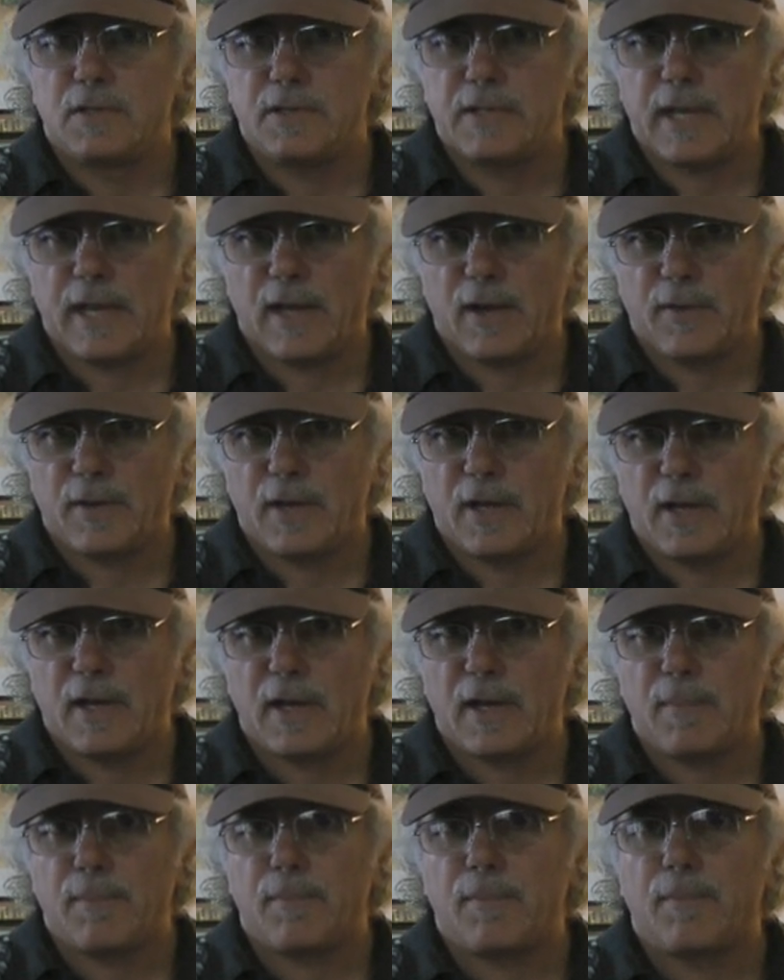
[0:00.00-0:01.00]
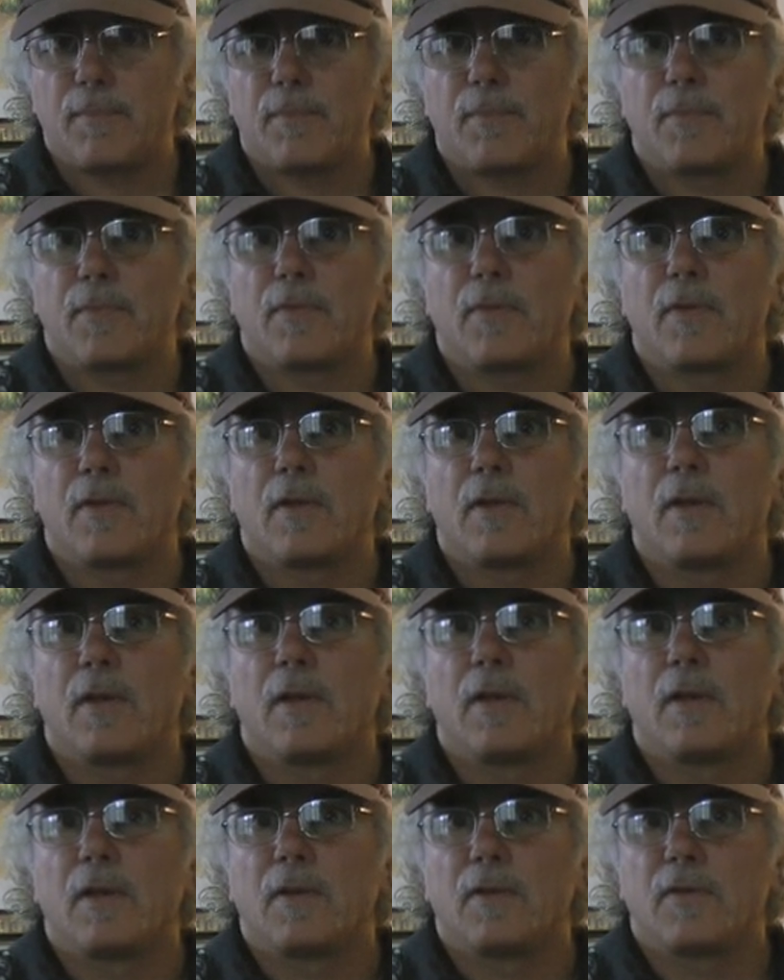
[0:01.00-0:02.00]
down and up,
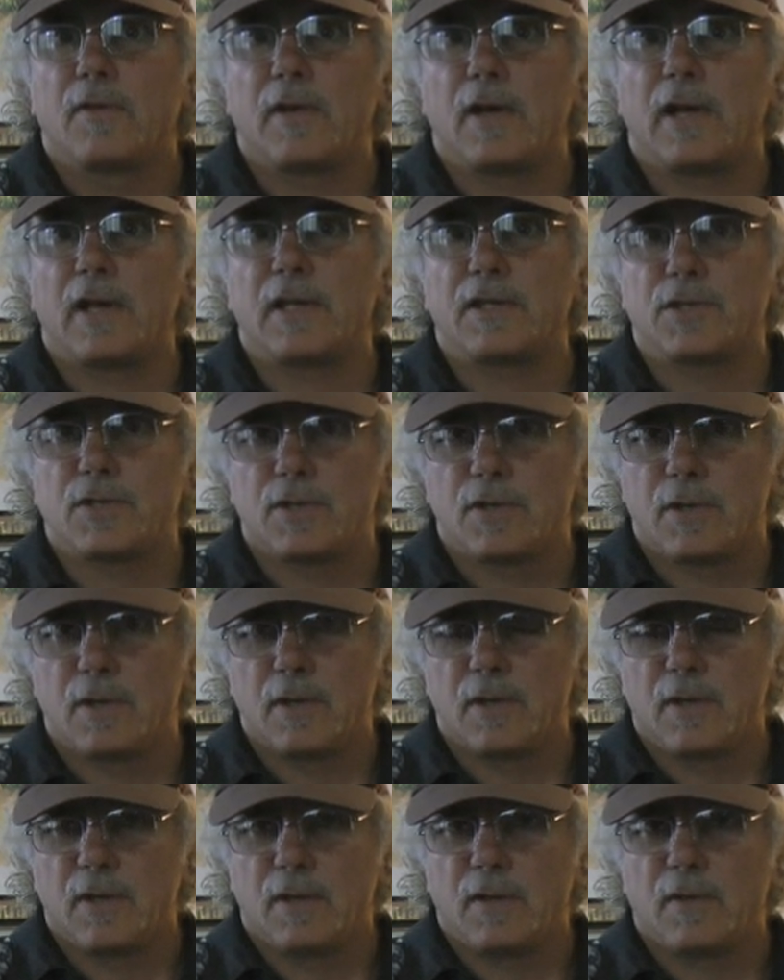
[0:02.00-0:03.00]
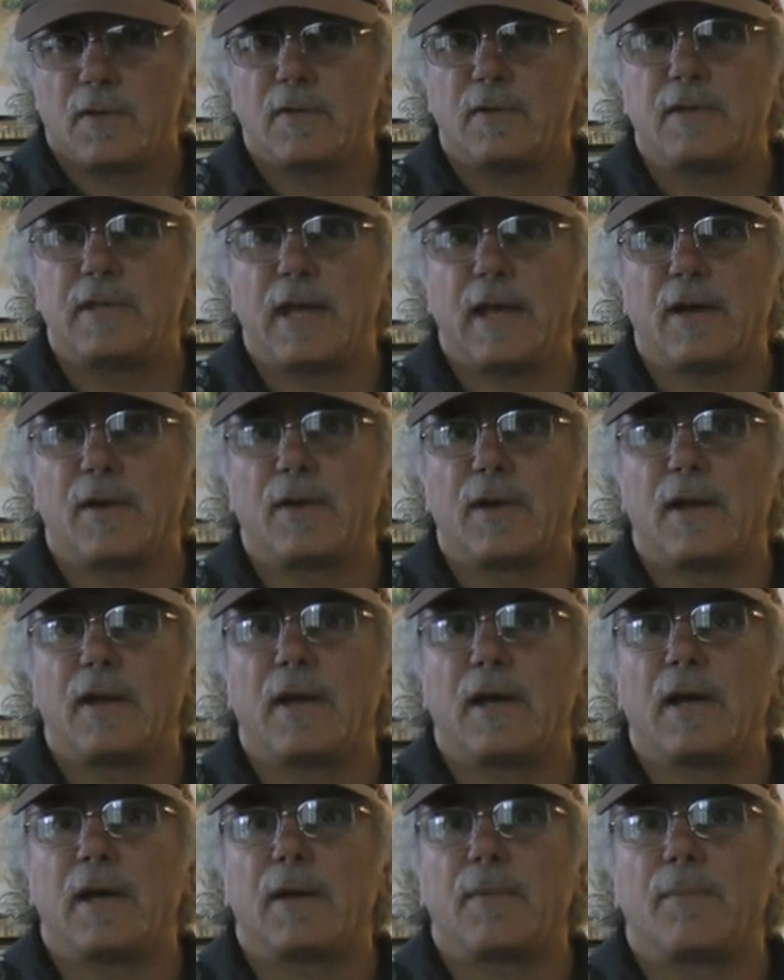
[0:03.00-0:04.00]
touch, down and
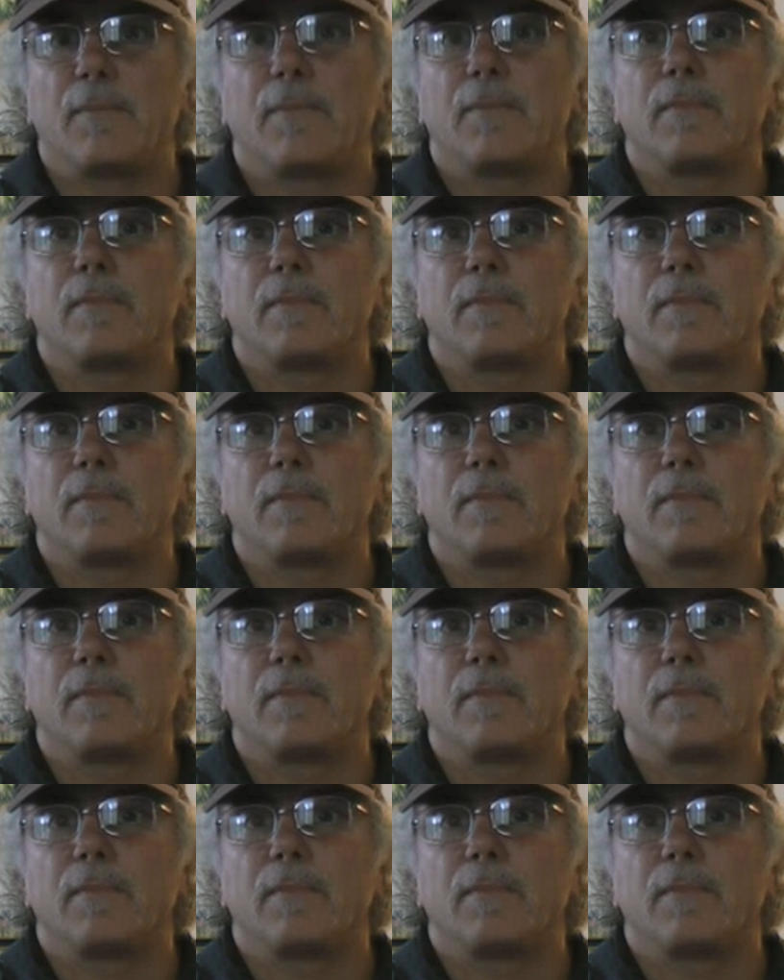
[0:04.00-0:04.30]
up.